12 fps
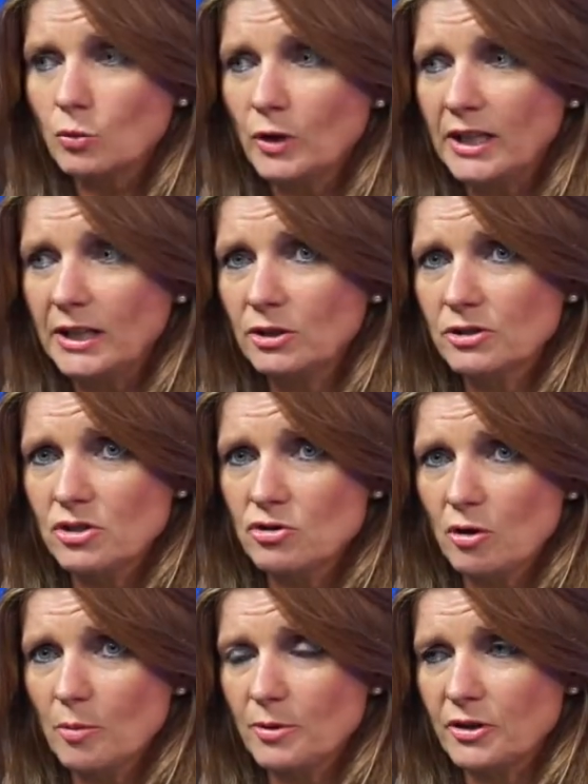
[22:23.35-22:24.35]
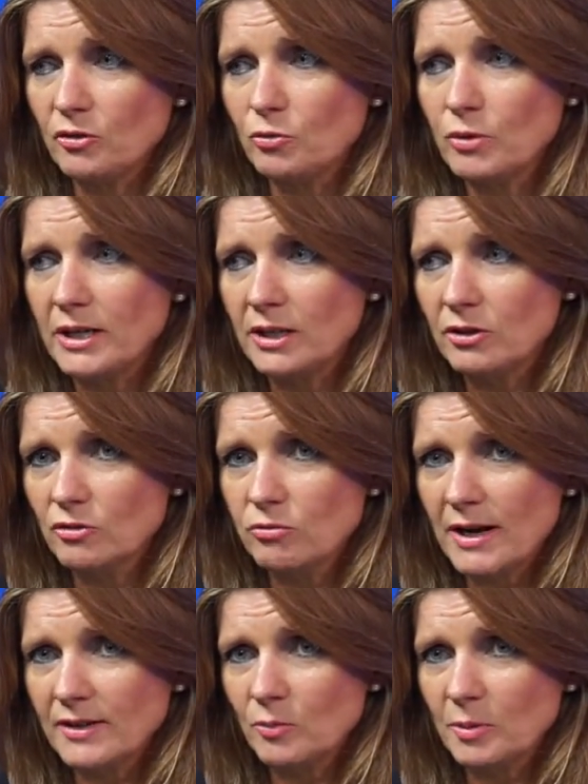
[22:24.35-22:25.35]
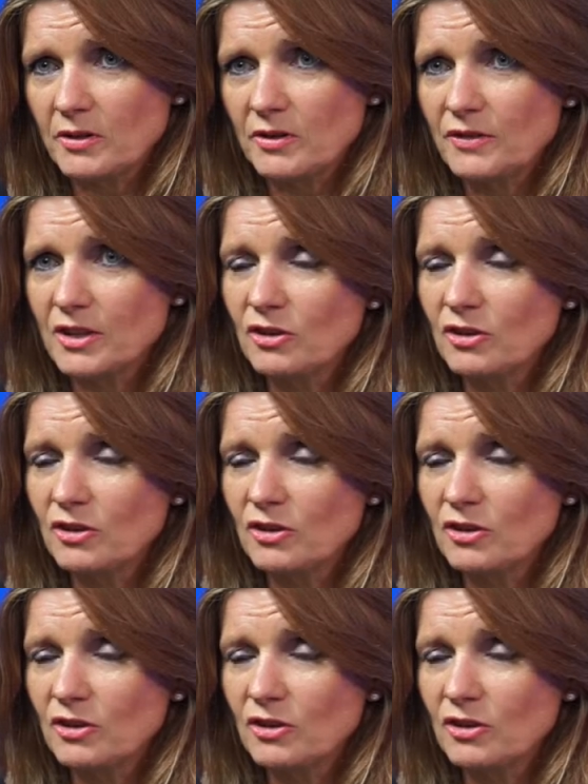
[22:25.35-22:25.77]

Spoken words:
Really good strawberries, really good raspberries,